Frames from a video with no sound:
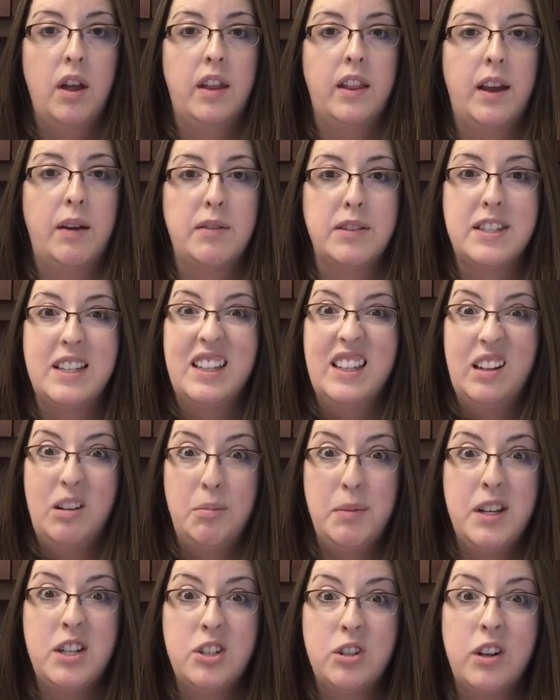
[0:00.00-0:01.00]
That was a
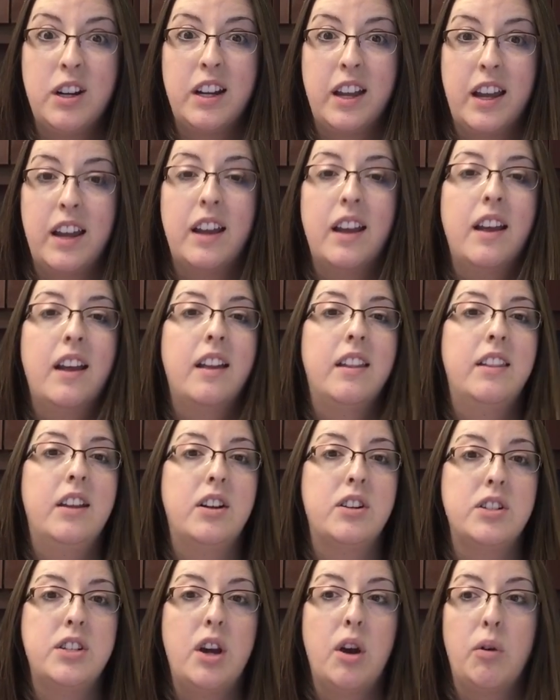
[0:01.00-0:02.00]
little bit tricky.
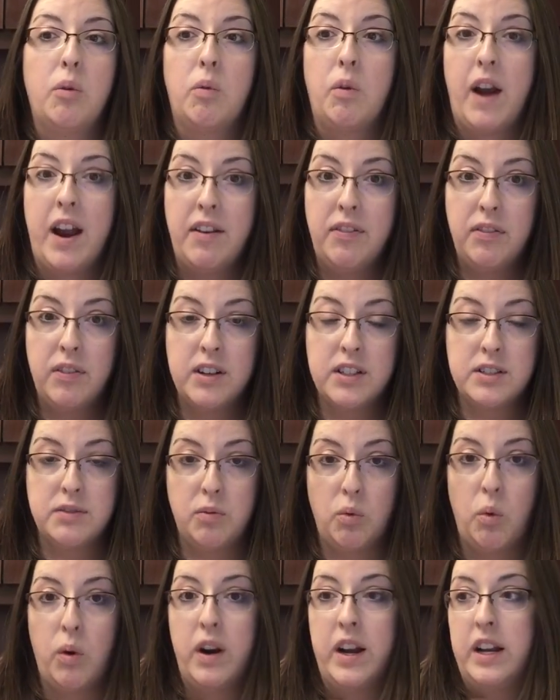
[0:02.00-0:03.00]
There's no reference
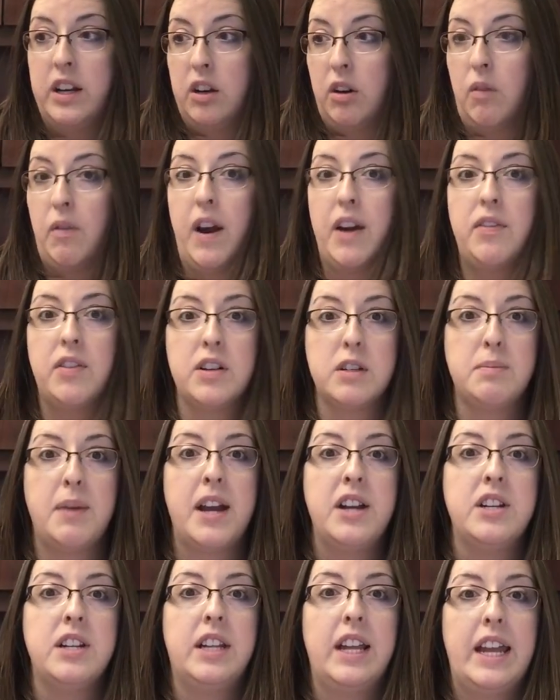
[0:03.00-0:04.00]
for it in your reference
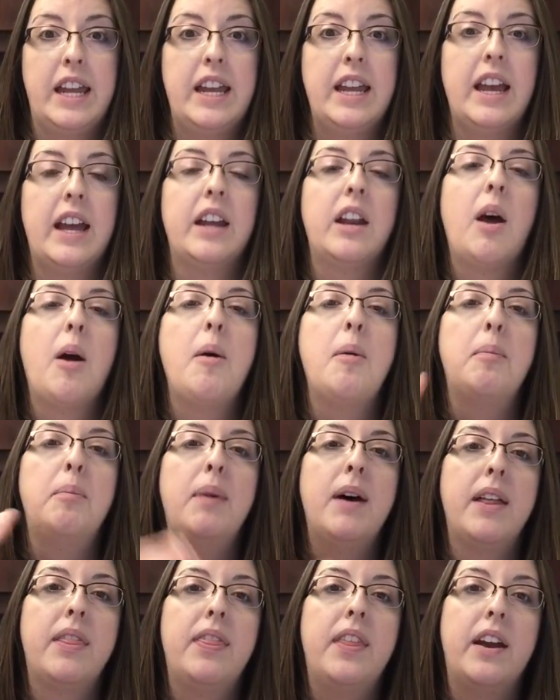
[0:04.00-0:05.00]
page at the end,
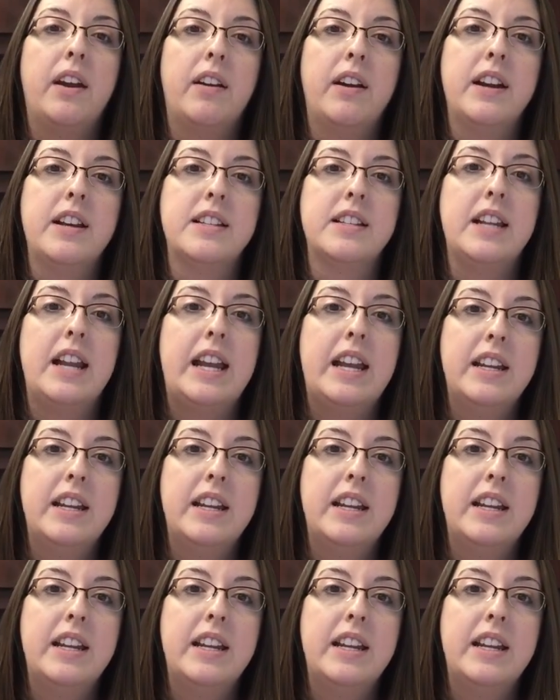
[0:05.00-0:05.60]
but there is an